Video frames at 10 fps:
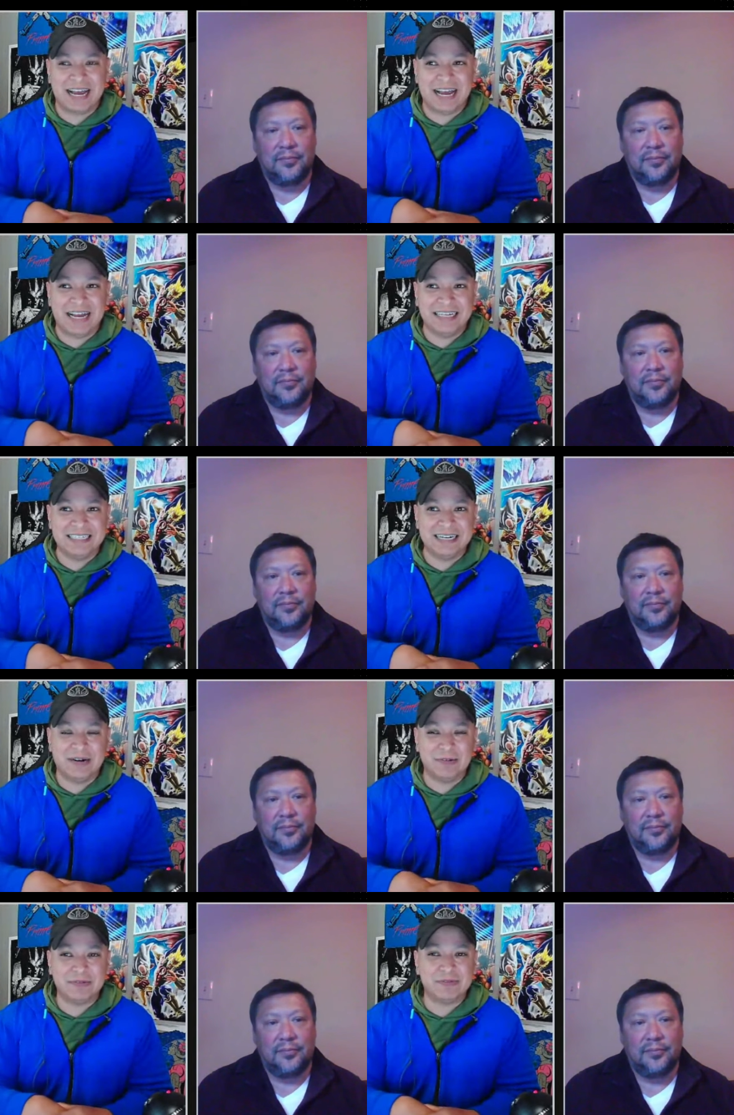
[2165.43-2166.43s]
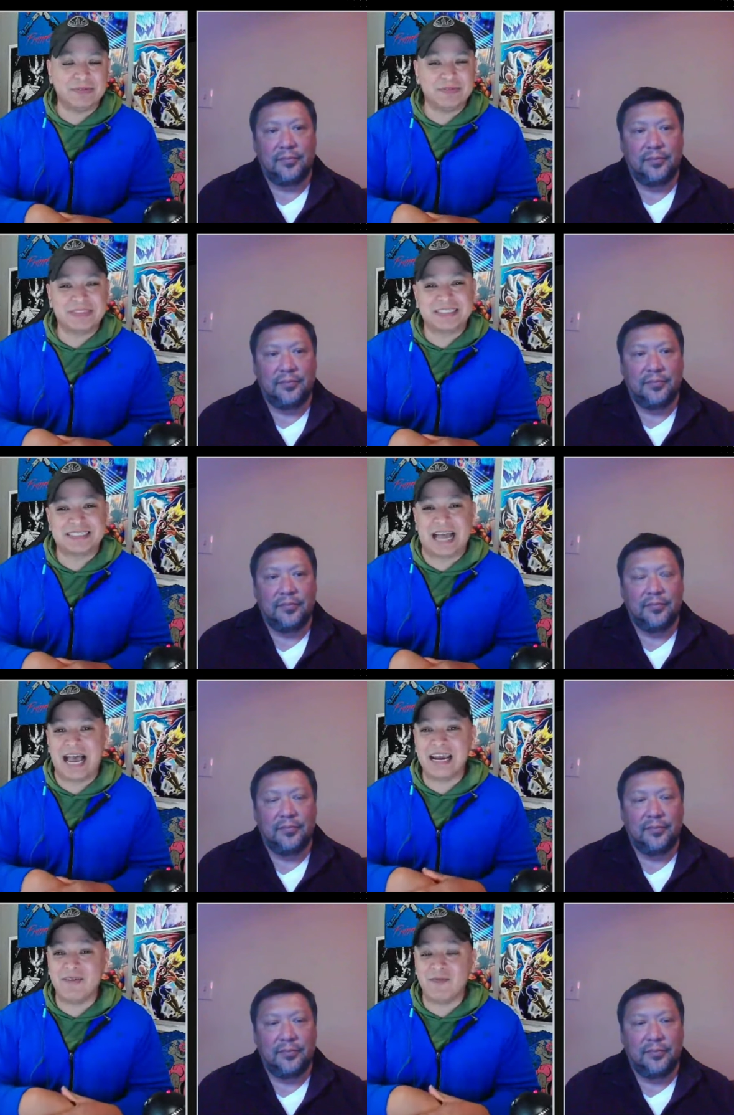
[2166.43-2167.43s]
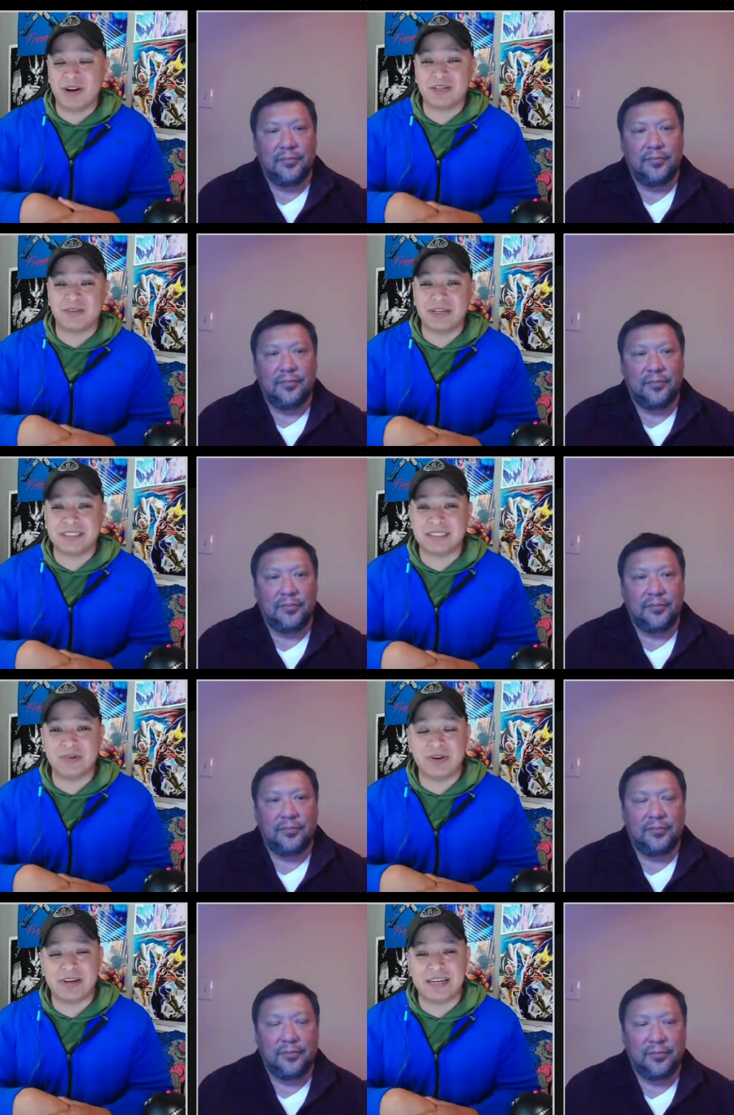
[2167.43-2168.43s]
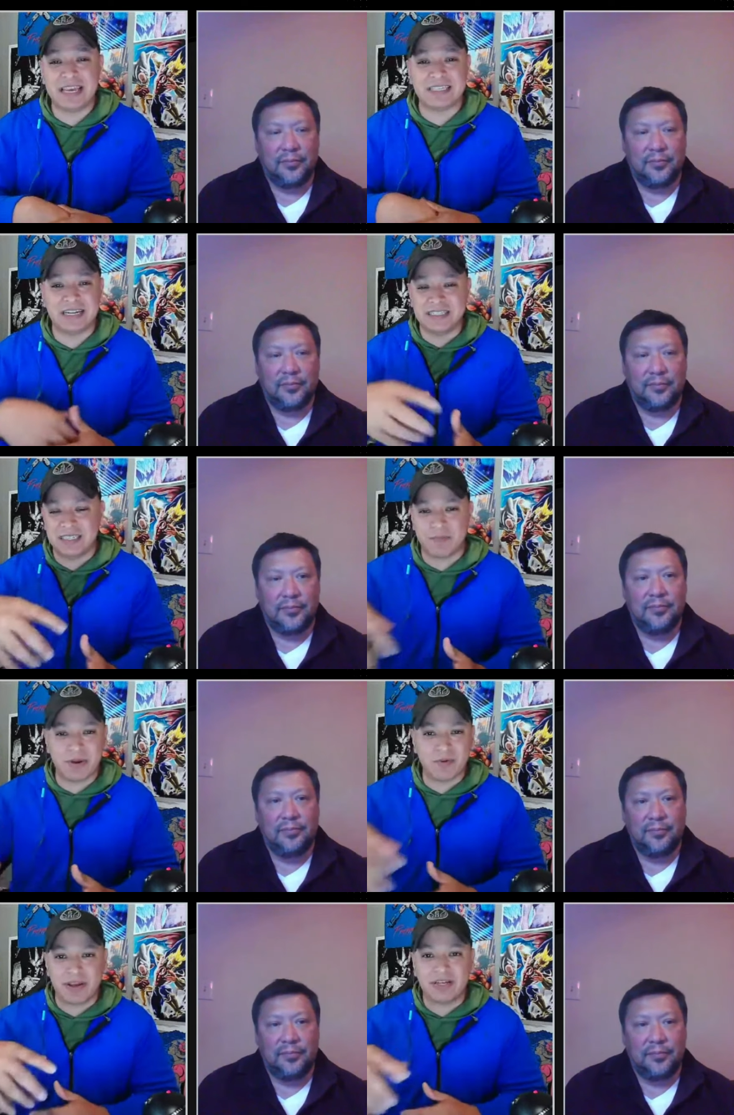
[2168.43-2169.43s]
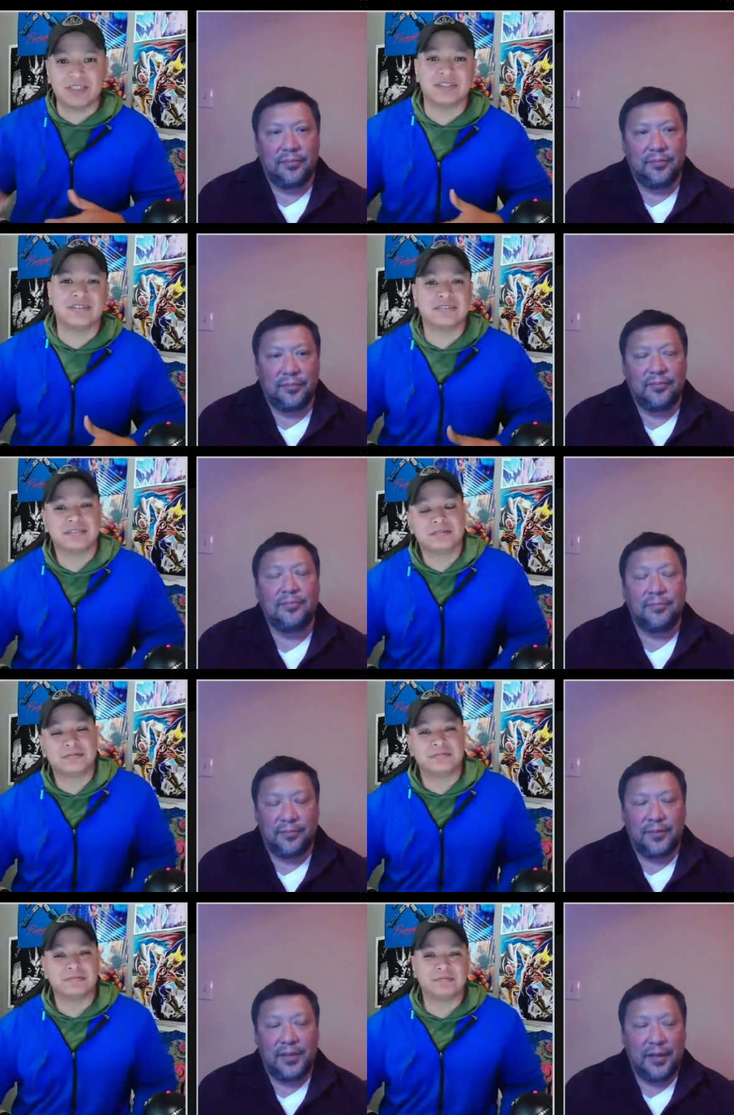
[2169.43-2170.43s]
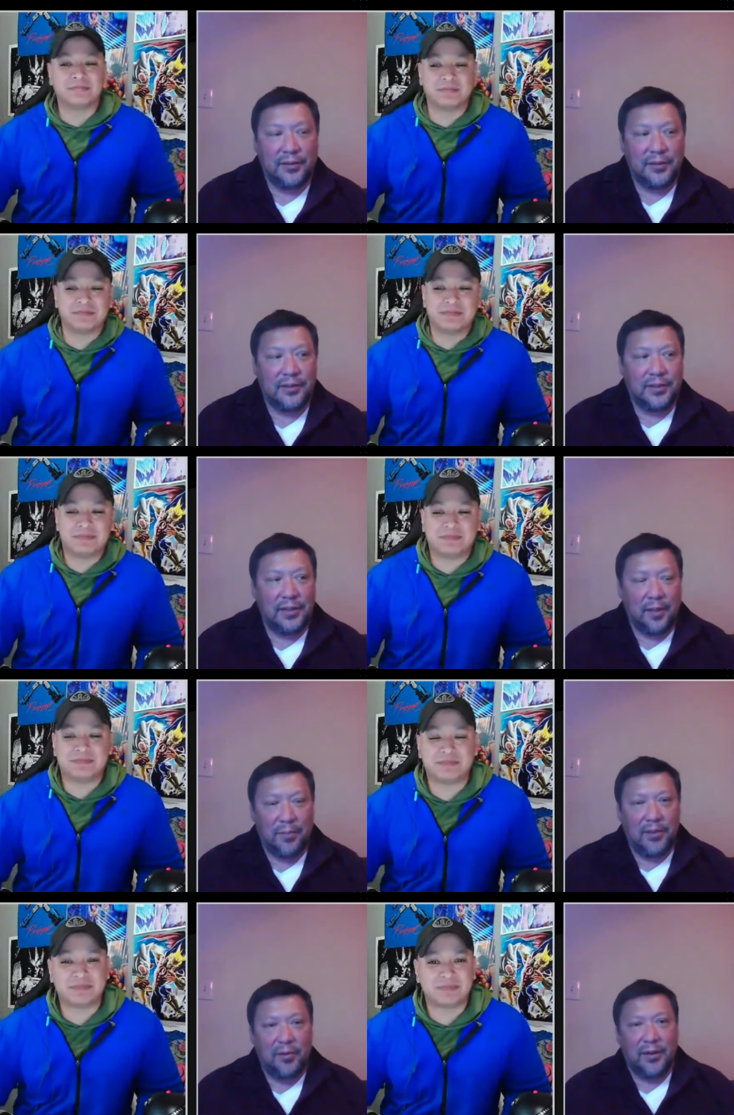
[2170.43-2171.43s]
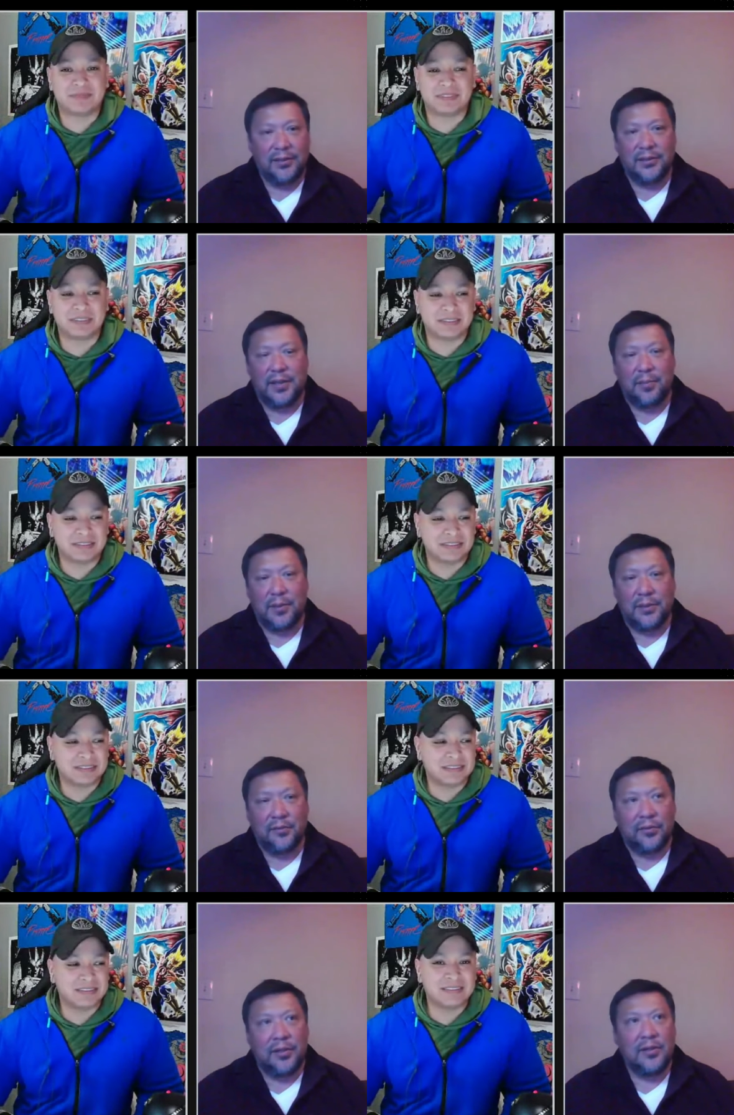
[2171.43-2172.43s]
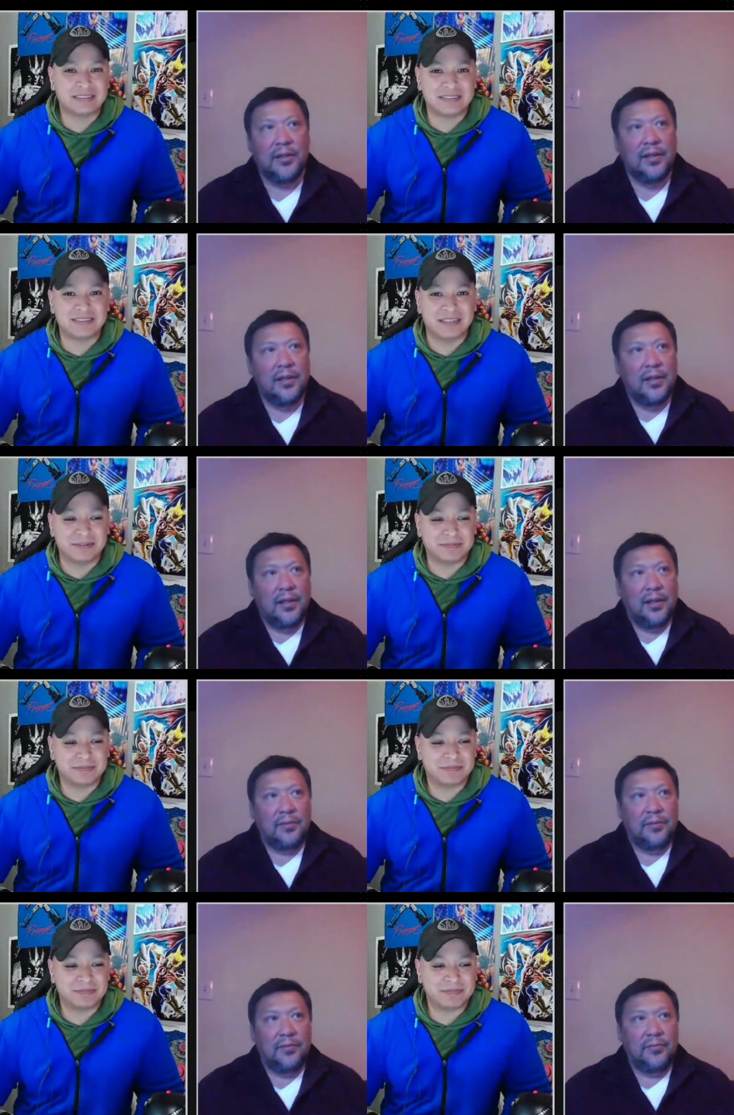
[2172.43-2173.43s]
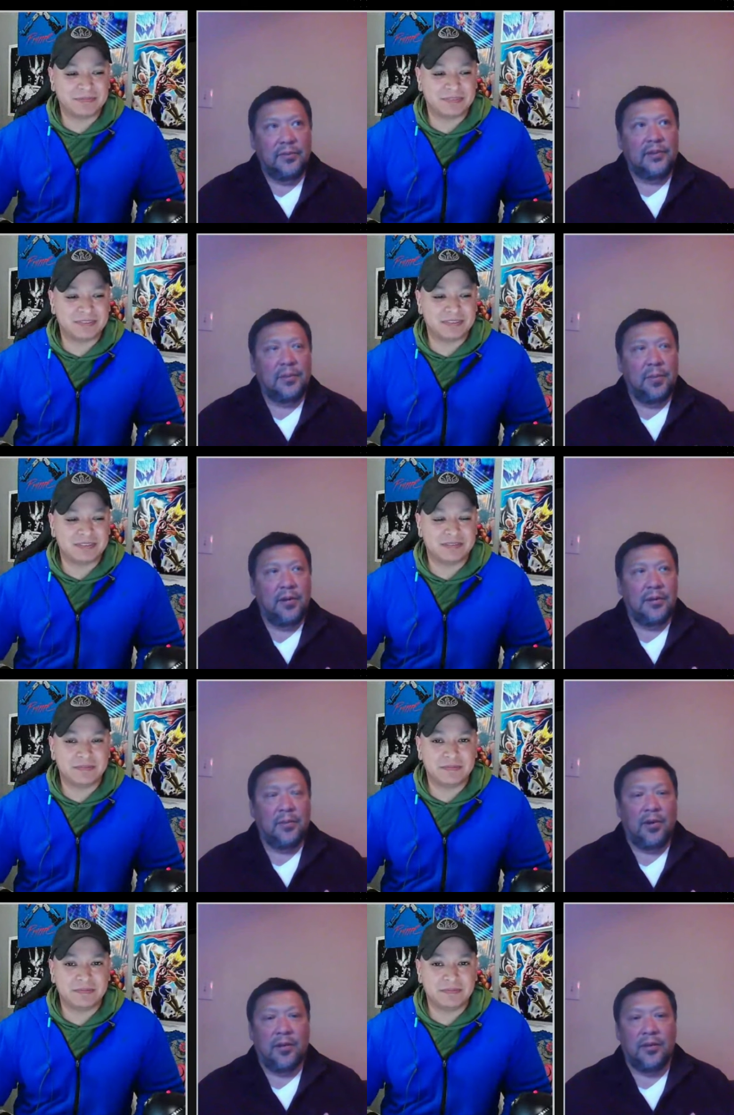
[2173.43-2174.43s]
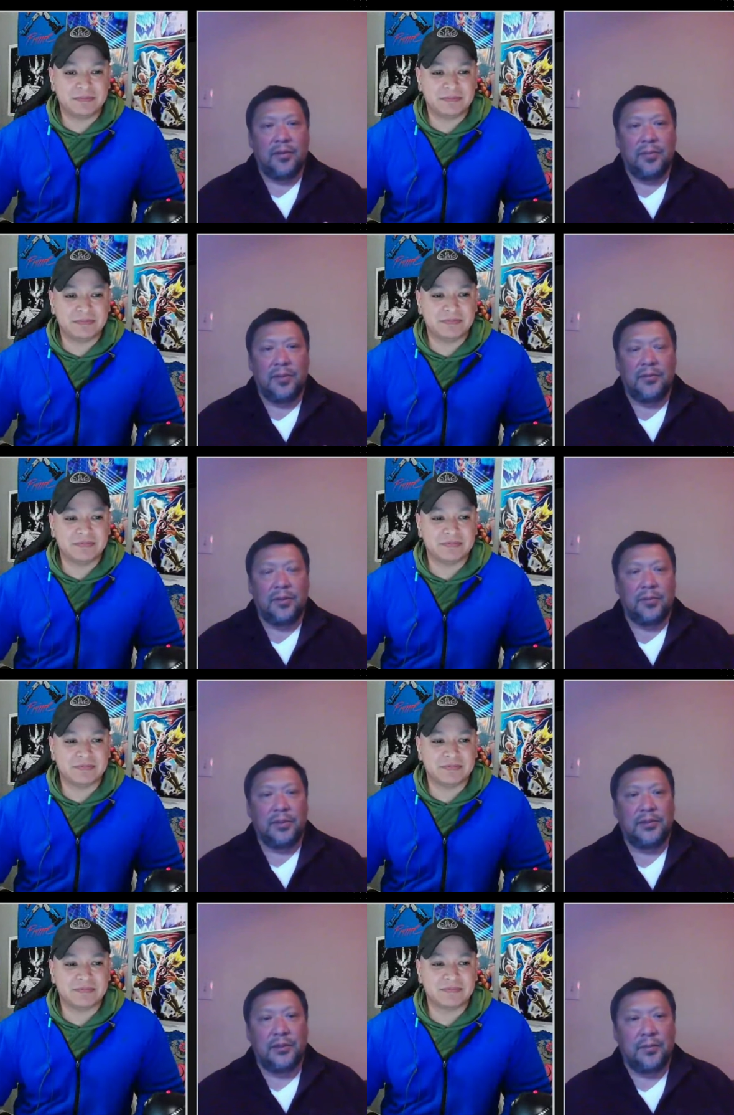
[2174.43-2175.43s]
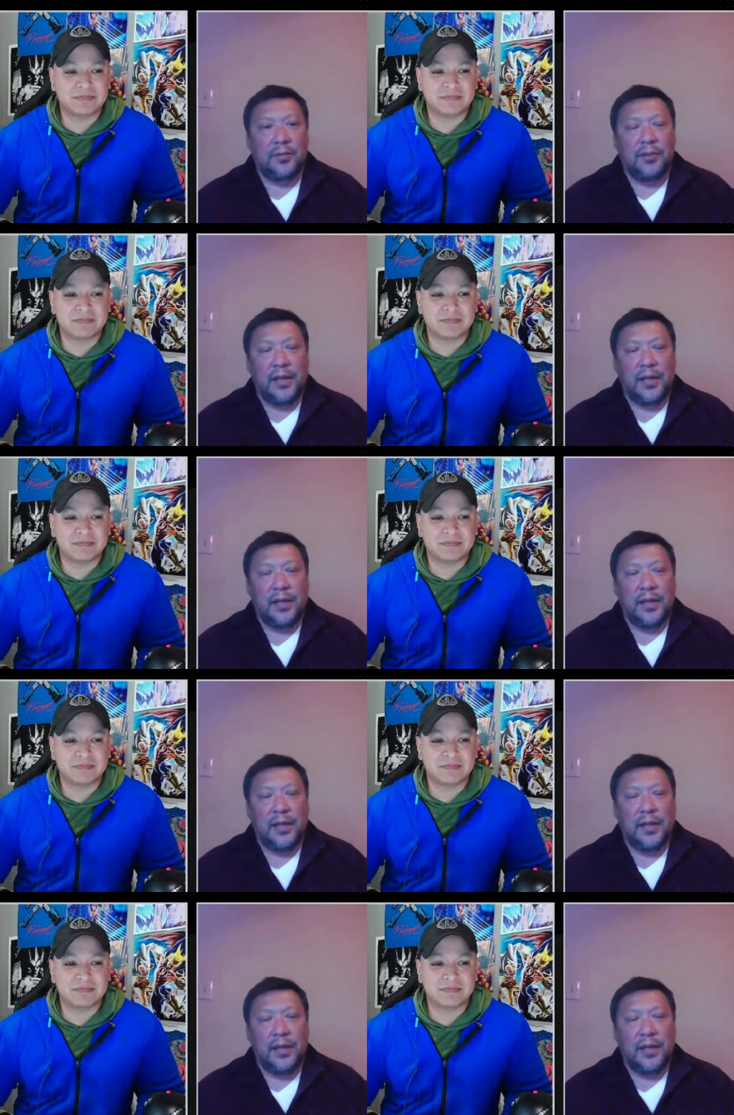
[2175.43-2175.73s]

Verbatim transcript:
Speaker 1: uh, you know, kind of would address shooting needs at least in the mid range.
Speaker 2: Mm, yeah, I was gonna say yeah, mid range. He's not much. Well, yeah. Demar, Demar could be a three point shooter, but